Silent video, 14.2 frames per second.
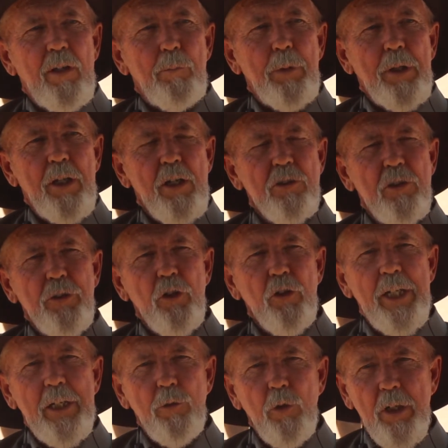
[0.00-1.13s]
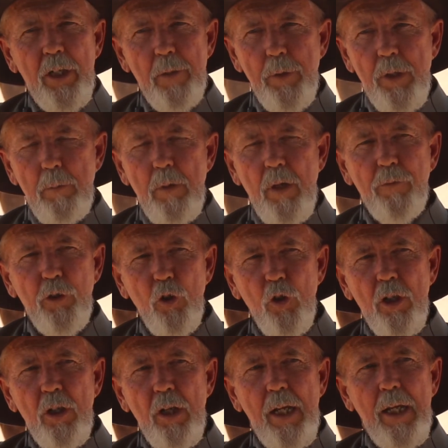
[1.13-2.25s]
Because of your equilibrium, if
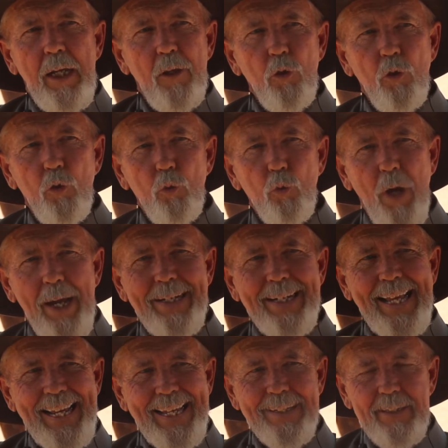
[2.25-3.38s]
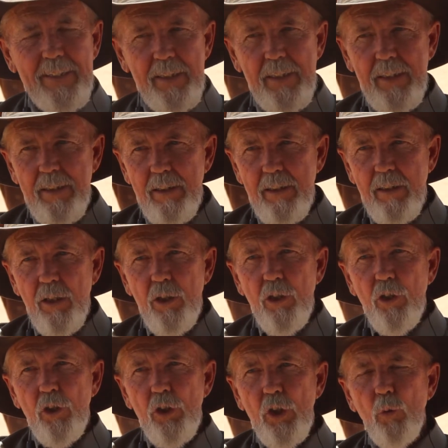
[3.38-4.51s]
you're right-handed,
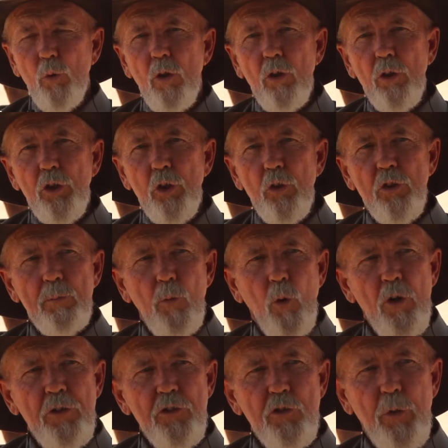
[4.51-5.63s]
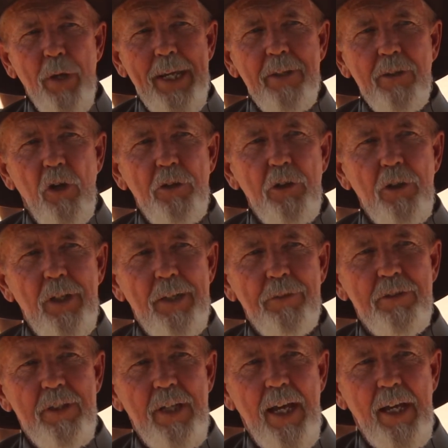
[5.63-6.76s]
you will use more strength on your left
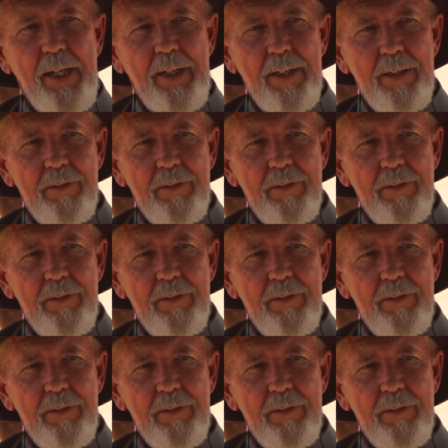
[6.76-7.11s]
side.